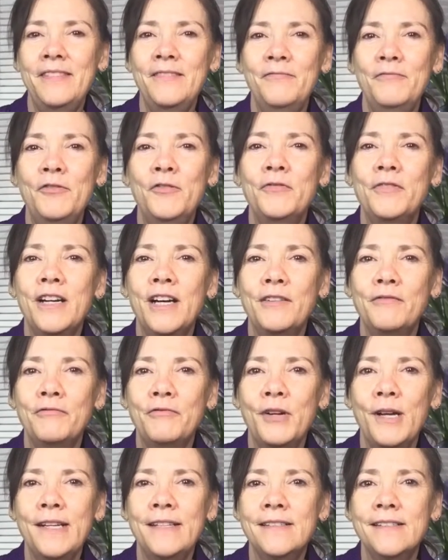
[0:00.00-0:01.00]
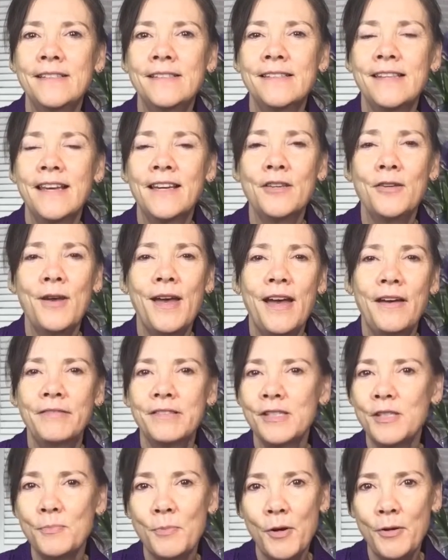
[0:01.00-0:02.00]
if you've got friends that you
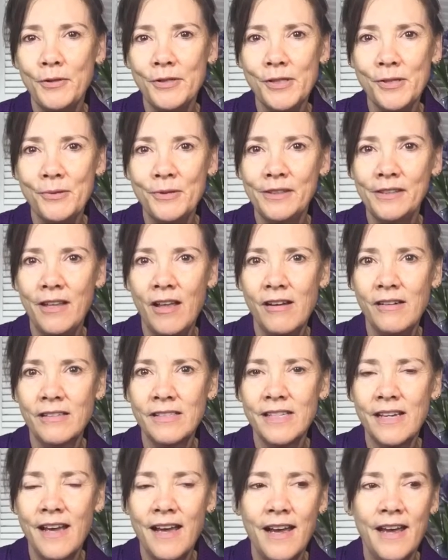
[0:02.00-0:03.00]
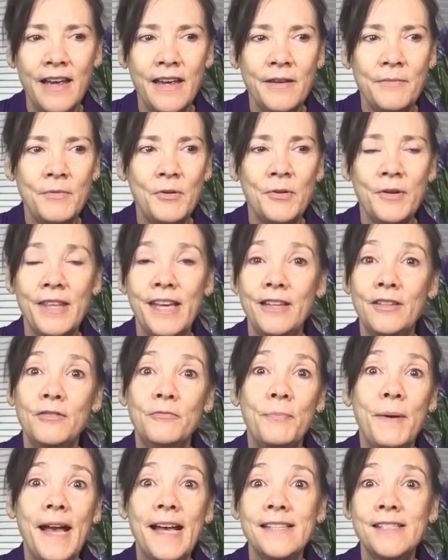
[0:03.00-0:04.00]
haven't spoken to in a long time or that
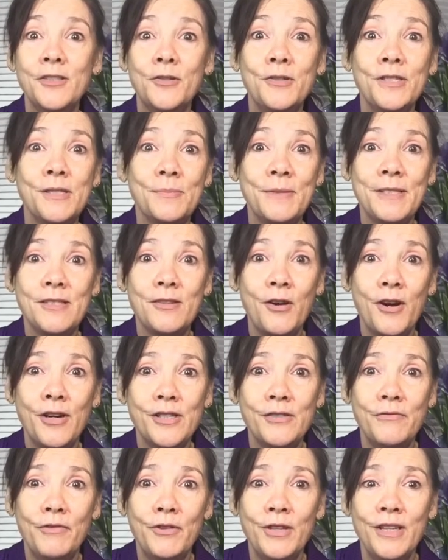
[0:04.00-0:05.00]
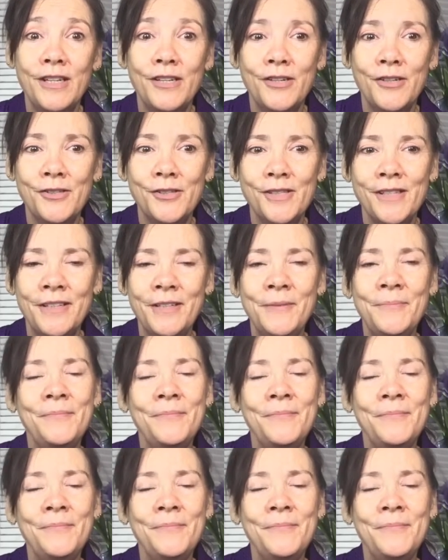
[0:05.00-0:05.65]
you've passed Christmas cards for years,